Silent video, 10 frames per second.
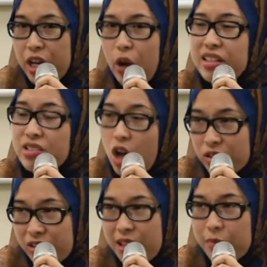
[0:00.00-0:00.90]
on and talk
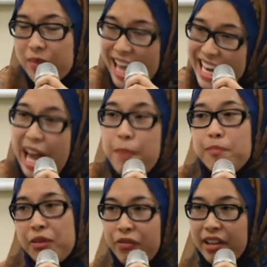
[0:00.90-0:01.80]
to them, then
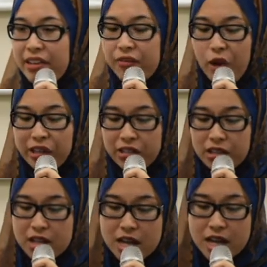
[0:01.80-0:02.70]
amplify their voice.
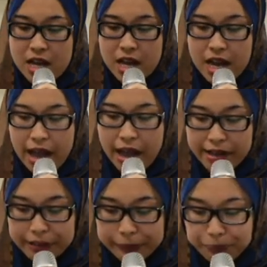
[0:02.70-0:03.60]

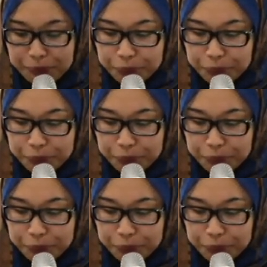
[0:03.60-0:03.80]
And